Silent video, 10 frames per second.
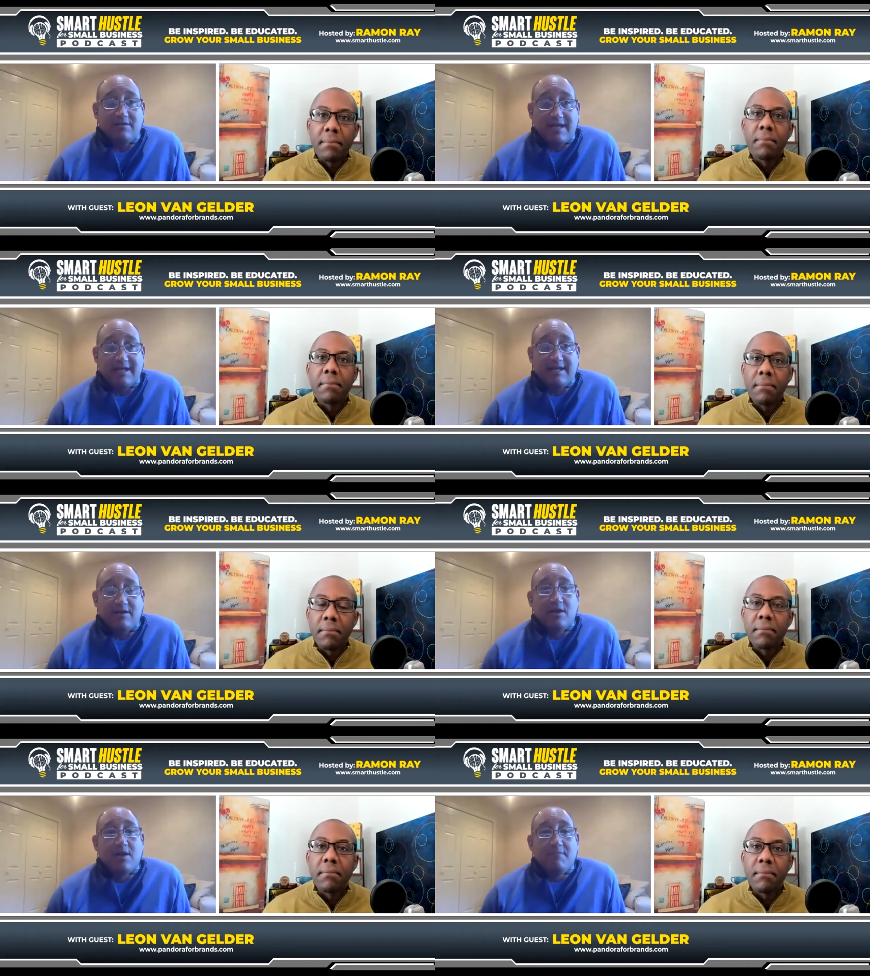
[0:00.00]

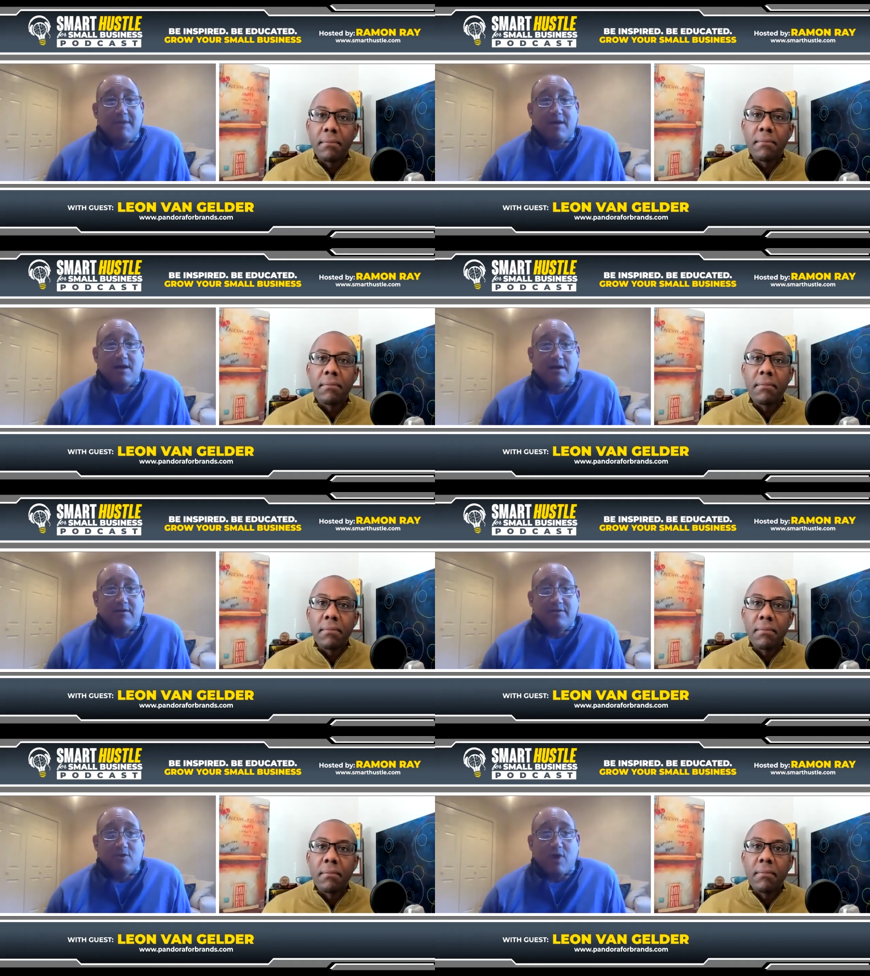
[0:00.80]
Speaker 1: getting uh,
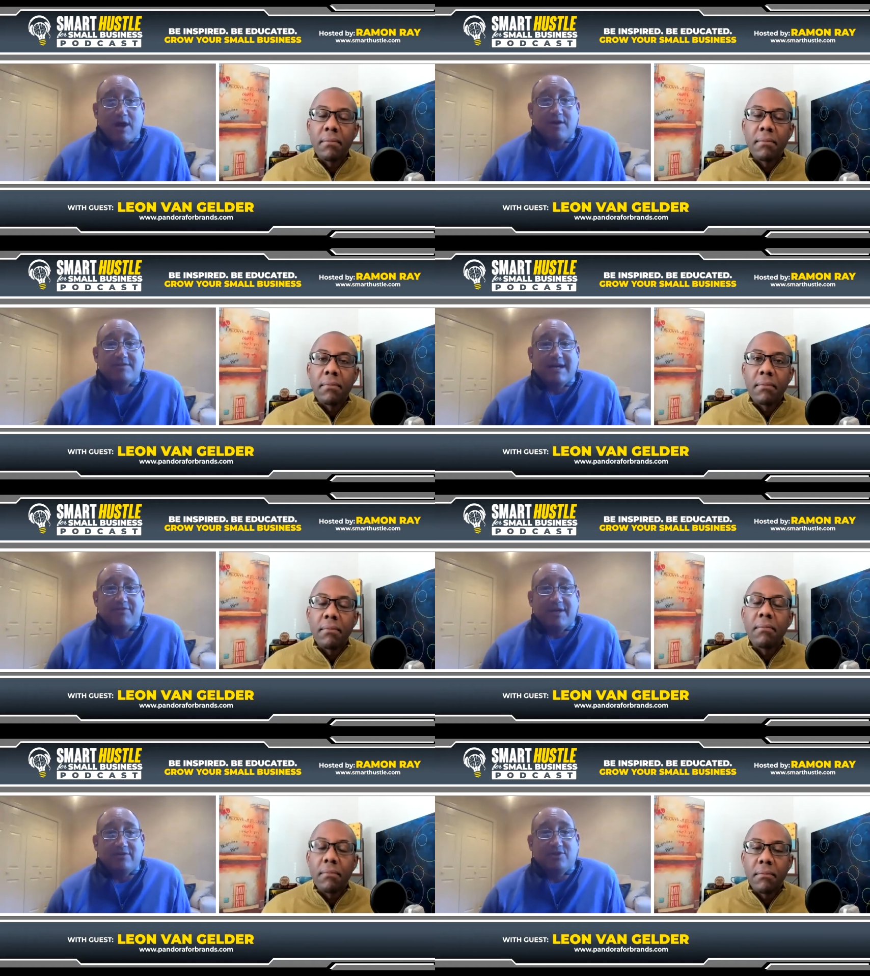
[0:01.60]
the awareness
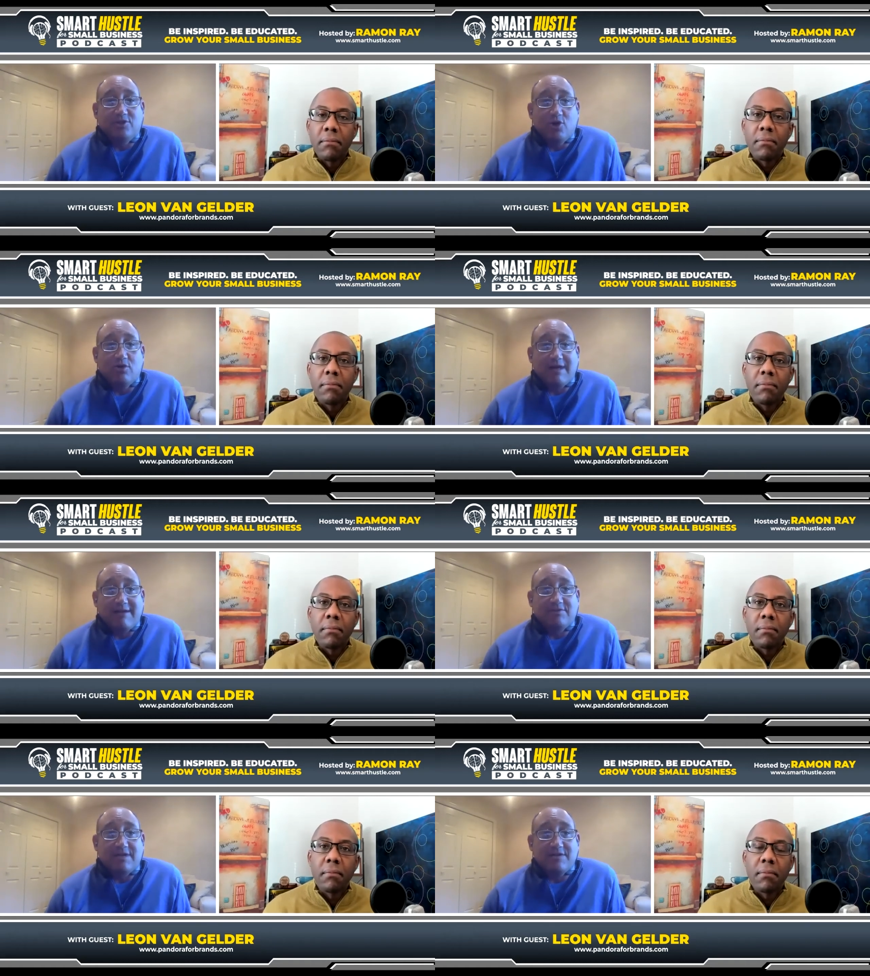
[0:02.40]
out there to local
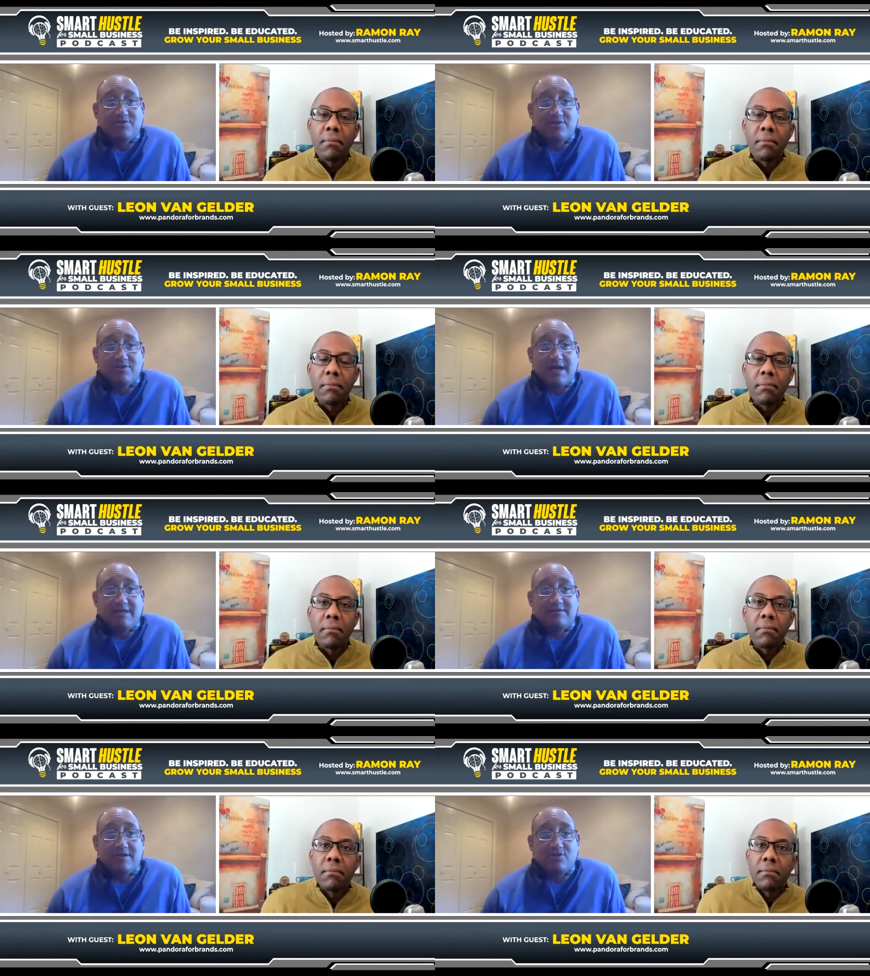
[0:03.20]
advertisers
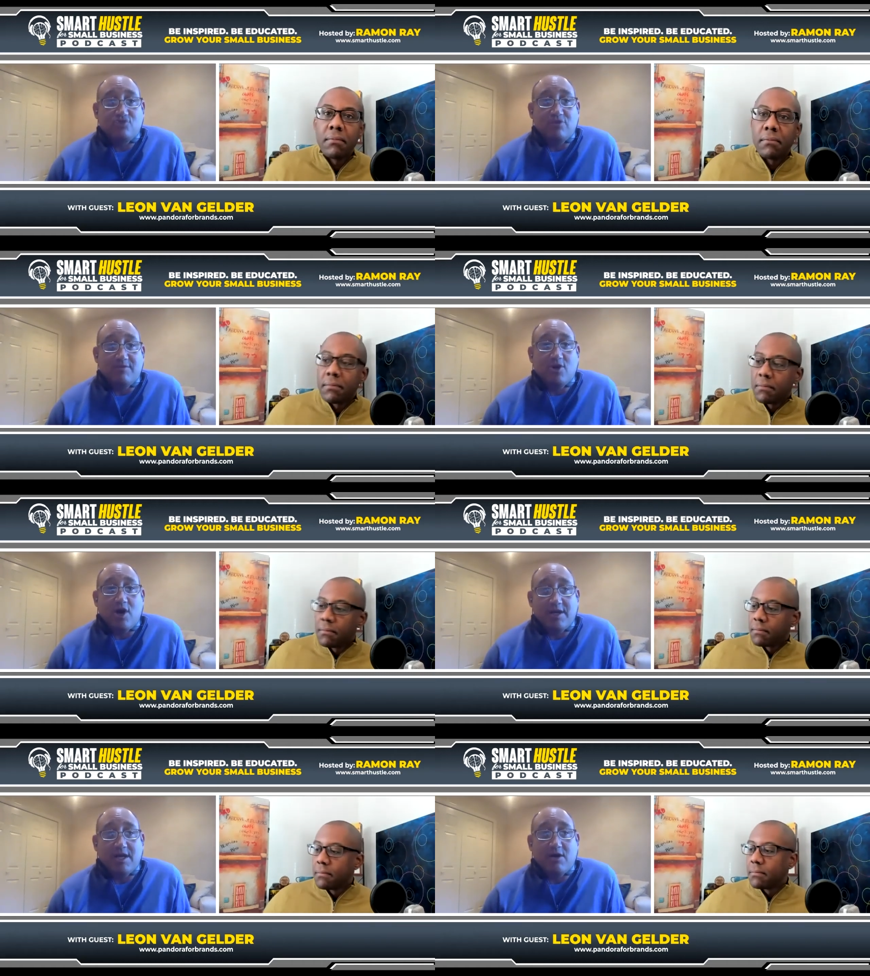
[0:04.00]
that uh, streaming
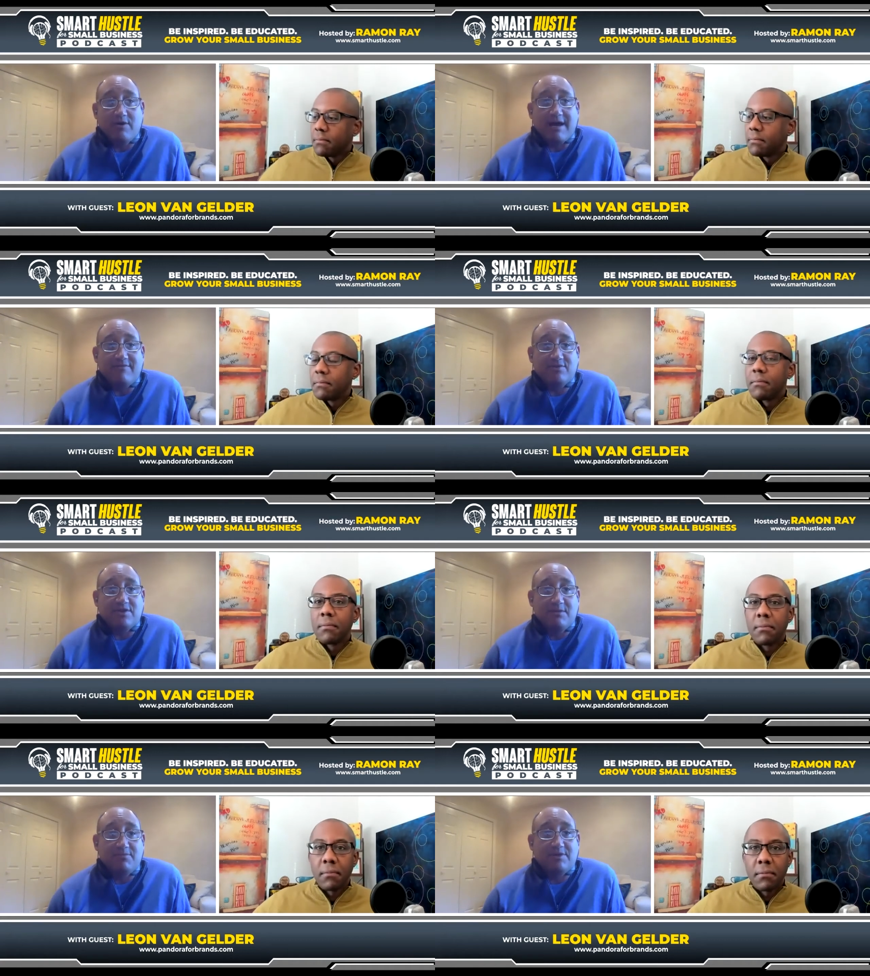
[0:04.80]
audio, and
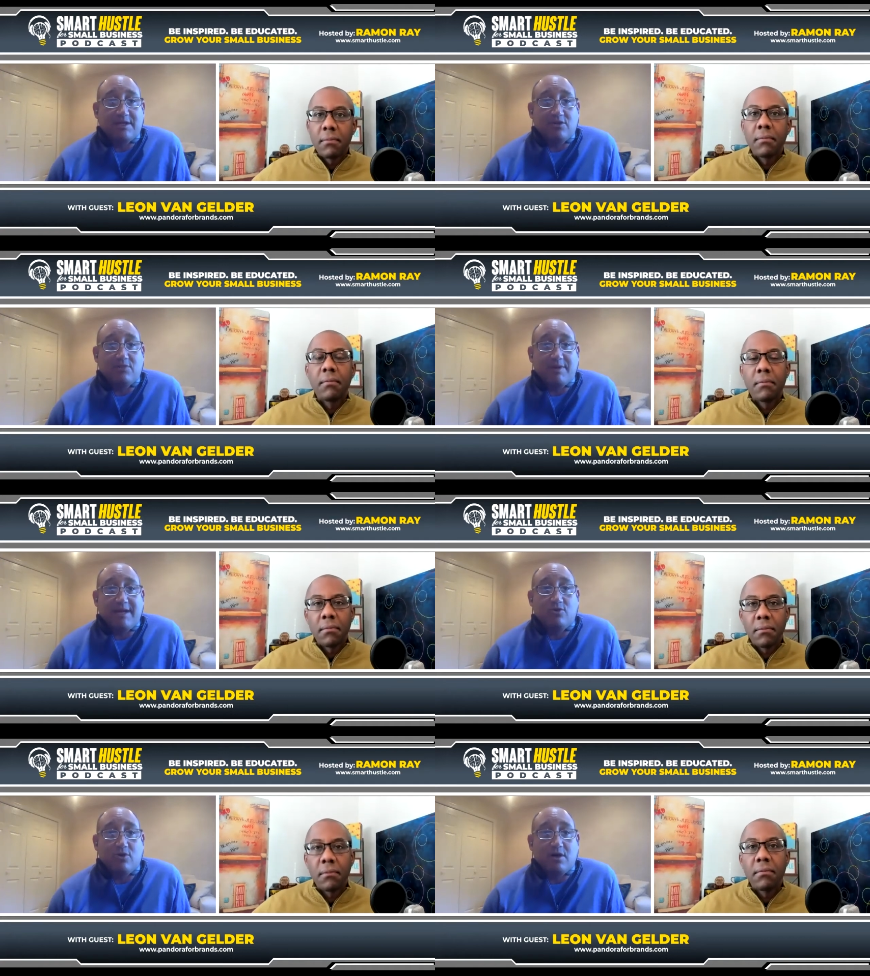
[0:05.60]
obviously in particular
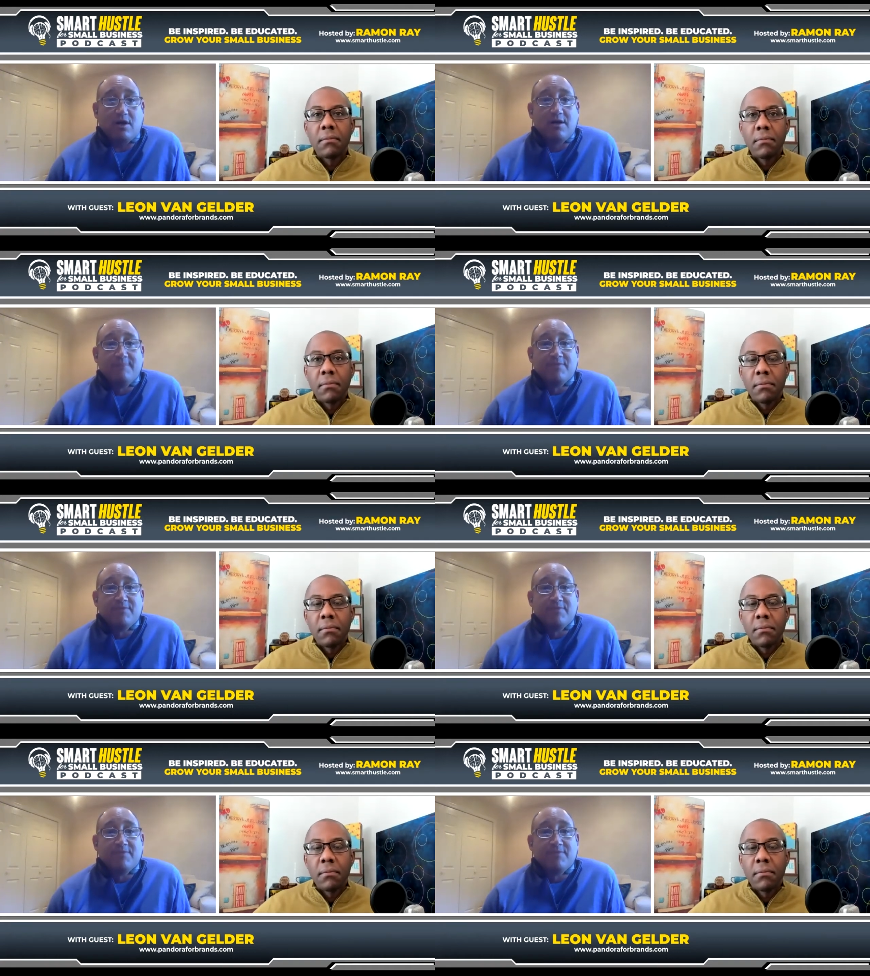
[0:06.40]
Pandora,